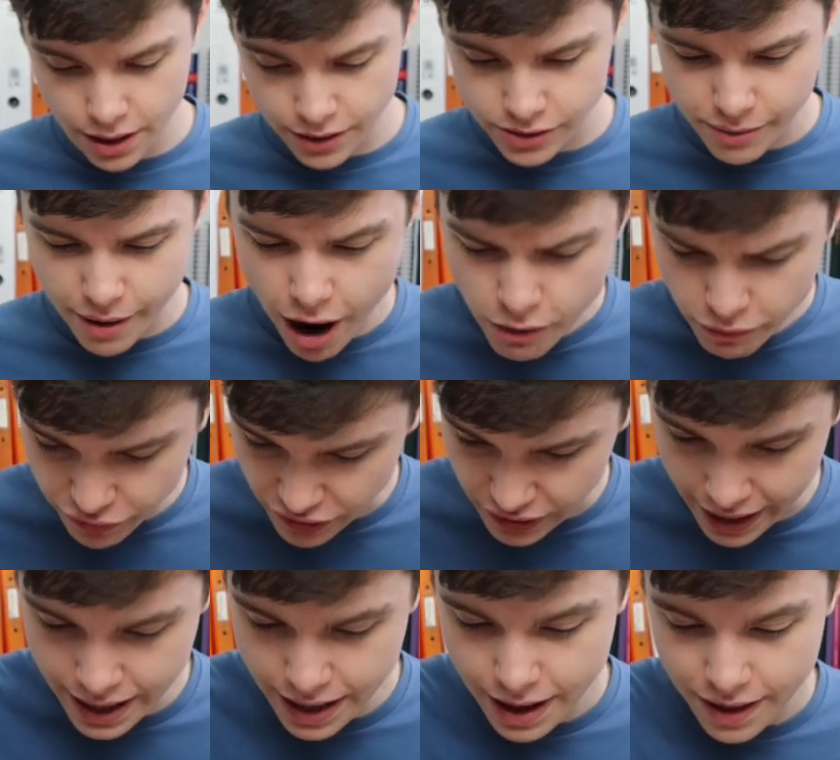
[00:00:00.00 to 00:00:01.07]
So
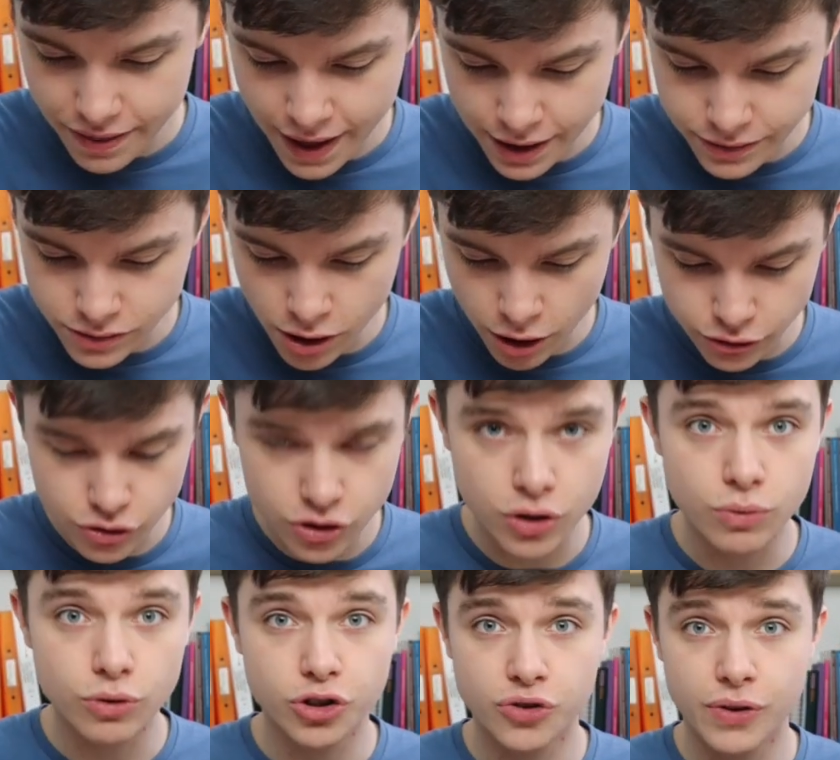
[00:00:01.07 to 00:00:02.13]
hopefully that's not
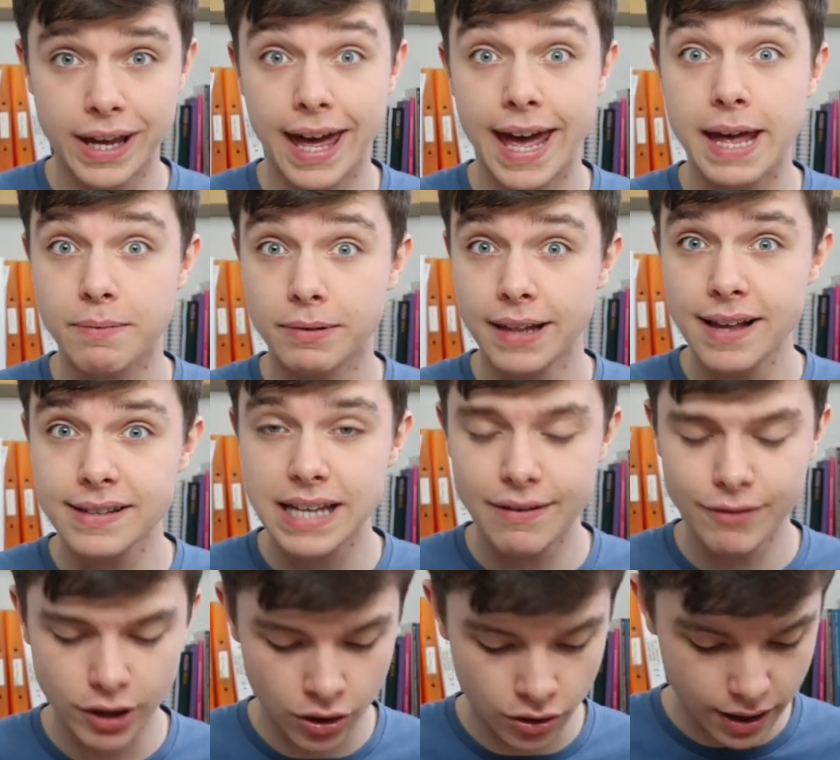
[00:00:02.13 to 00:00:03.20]
too tricky. Let's
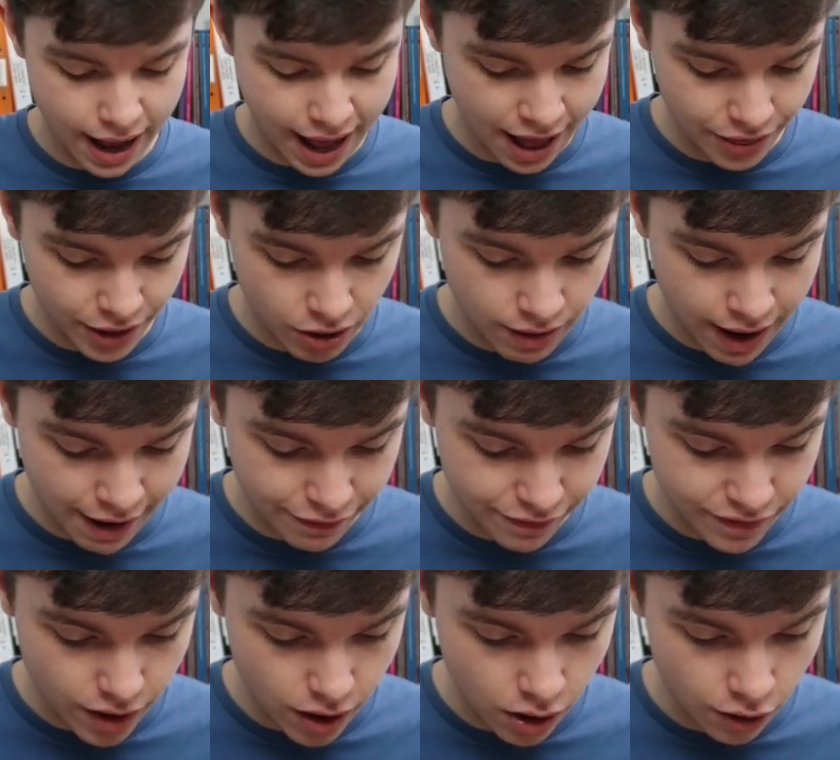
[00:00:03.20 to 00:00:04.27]
have a look at the
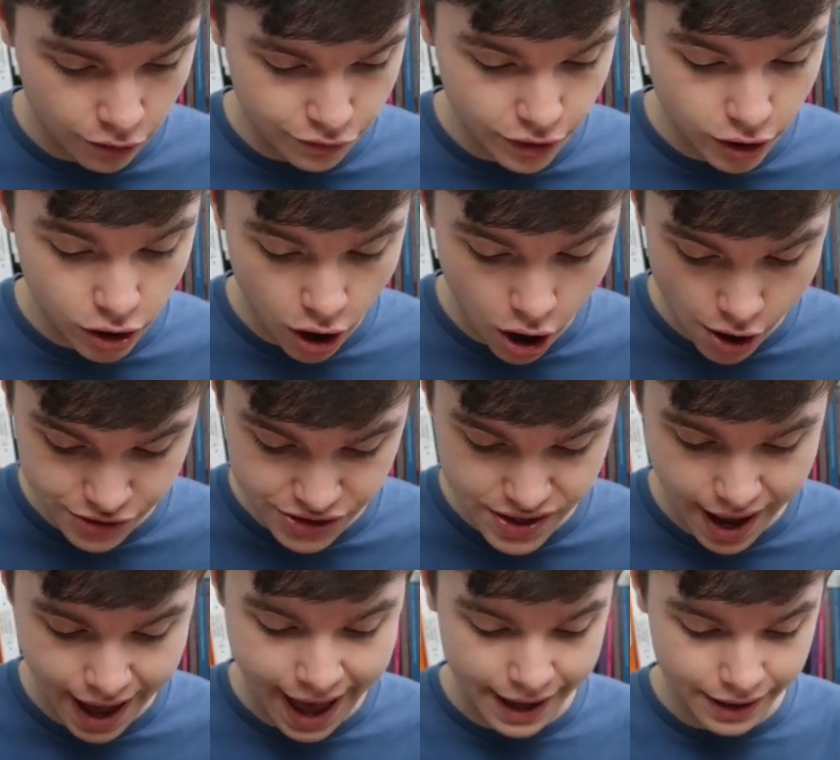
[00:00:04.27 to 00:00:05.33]
graph of
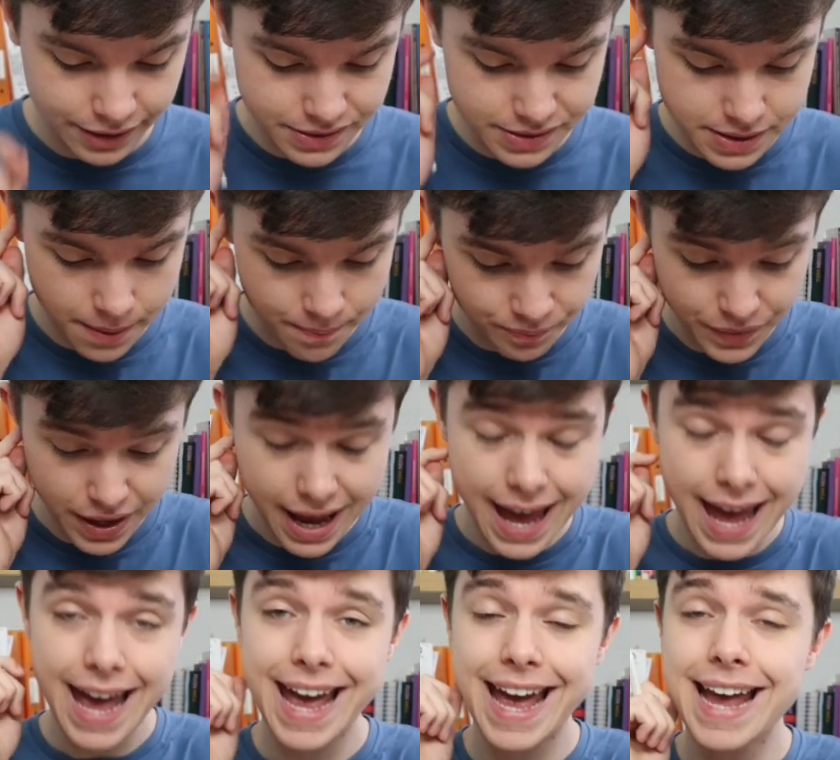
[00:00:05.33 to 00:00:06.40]
cos x.
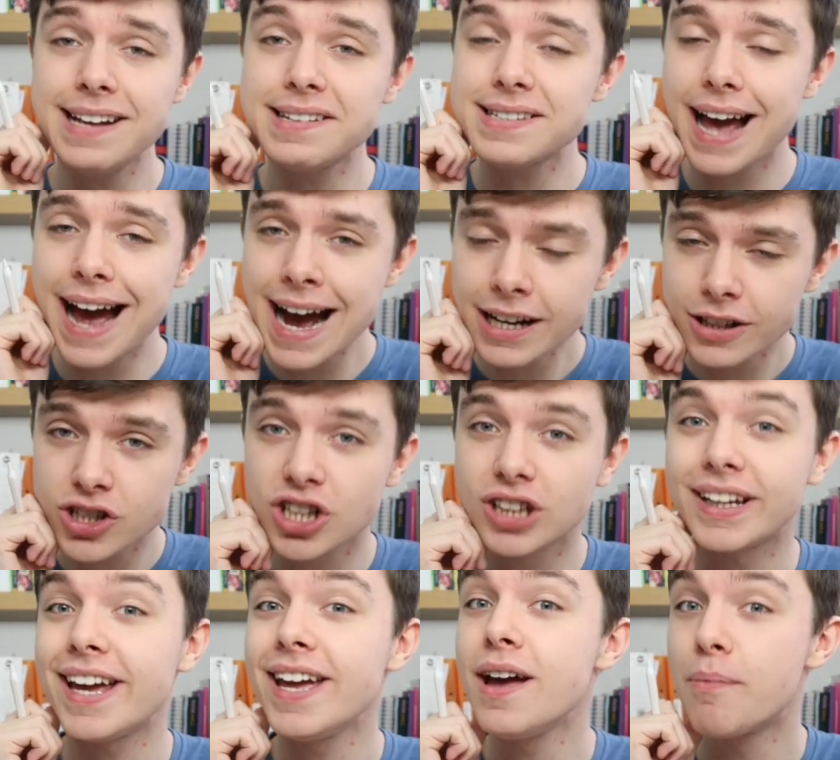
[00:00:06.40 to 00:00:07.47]
It's
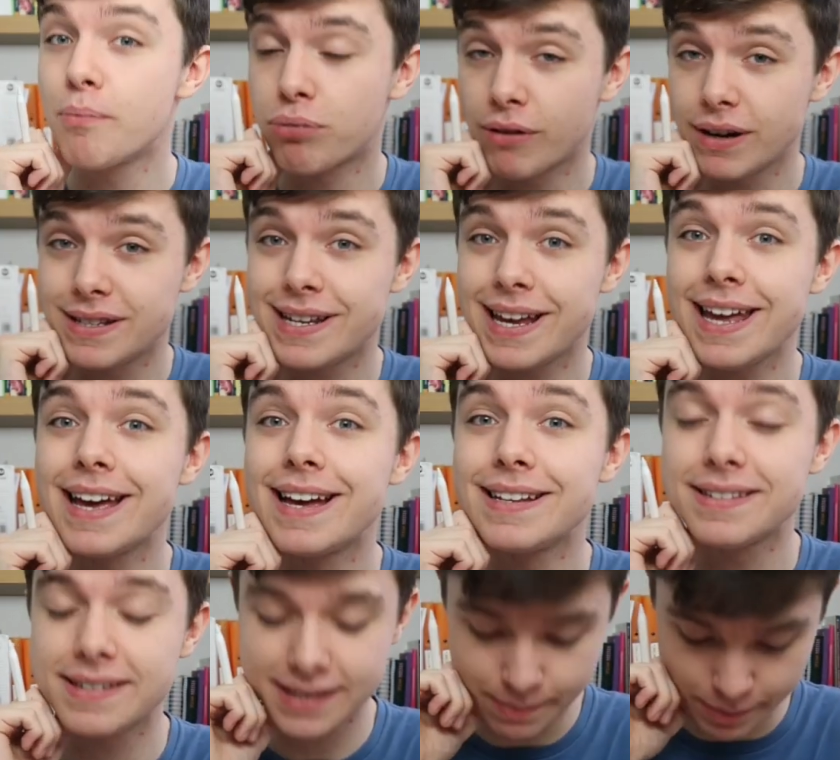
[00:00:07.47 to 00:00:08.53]
actually pretty
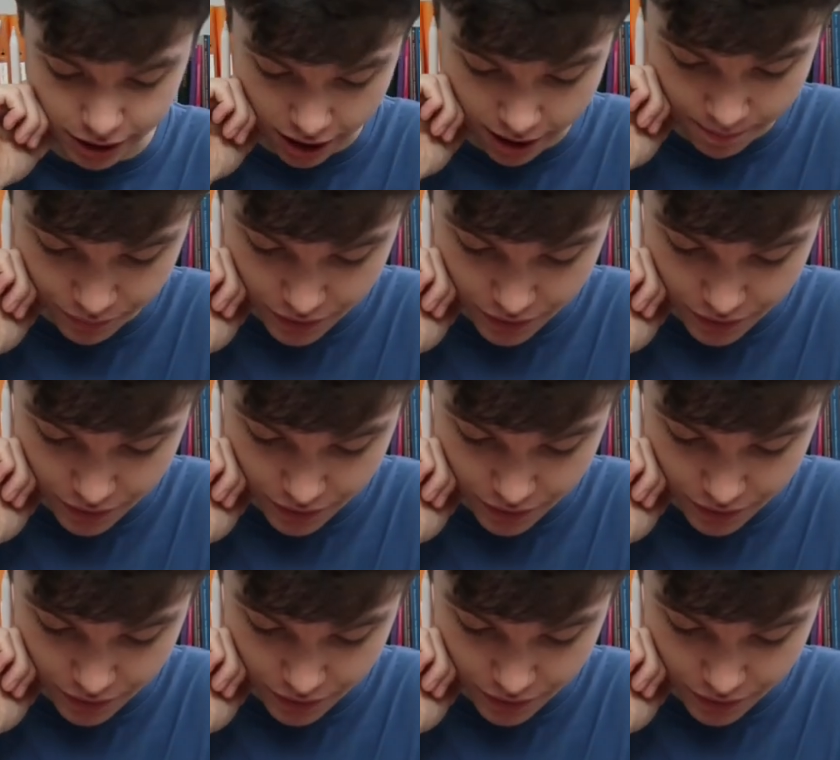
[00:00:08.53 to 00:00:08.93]
similar.